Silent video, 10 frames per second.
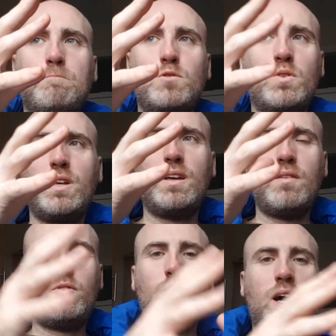so that
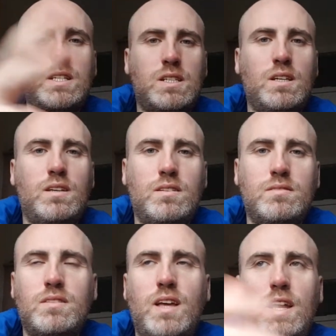if you actually
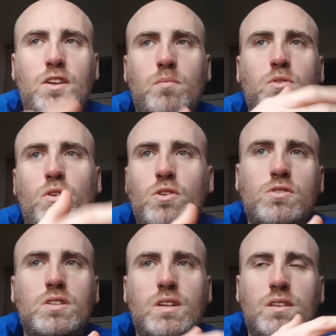end up not
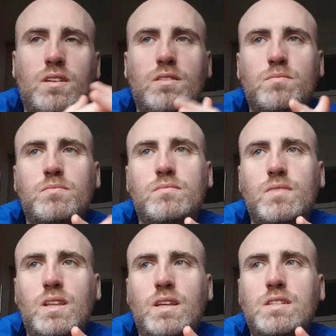using it, then
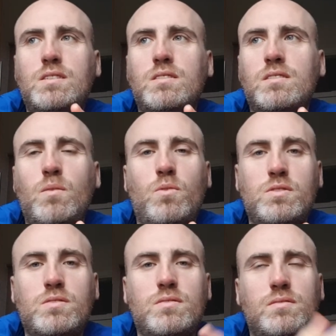at least
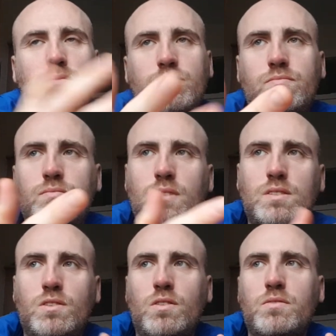it's
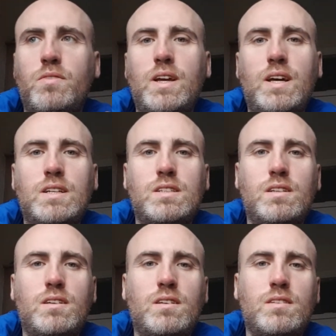not
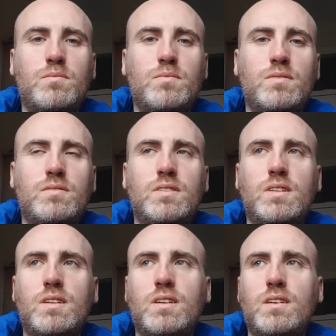financially,
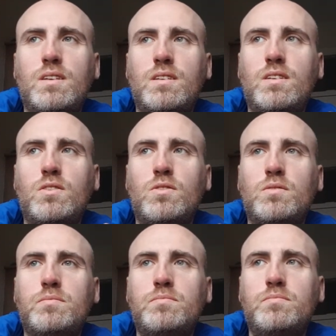
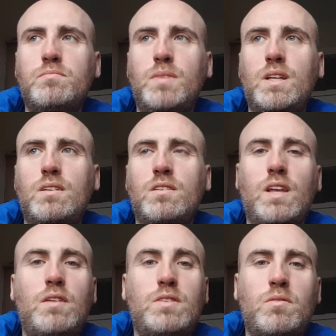made
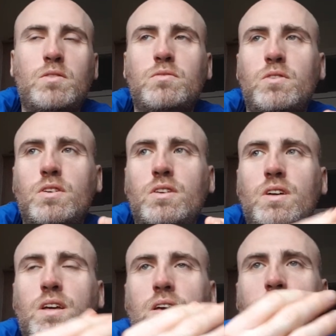life difficult for you.
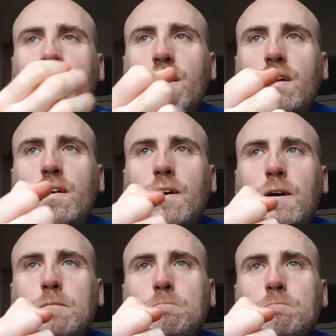
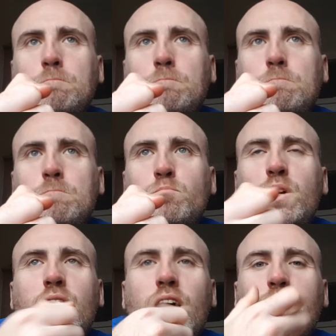But
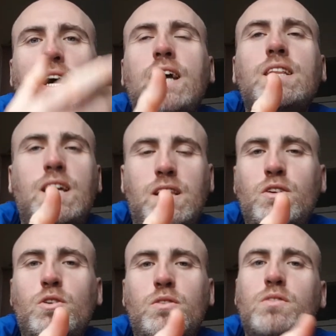you have a high
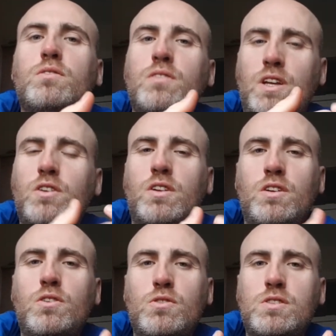likelihood that you're going to
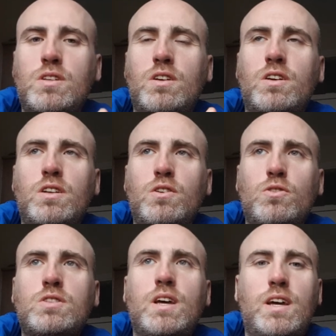use it, you're going to
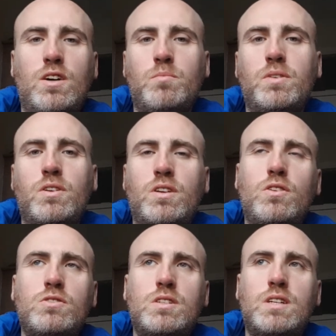use the help, you're going to
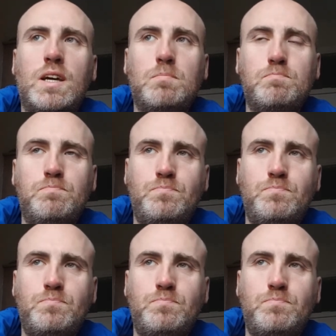use the time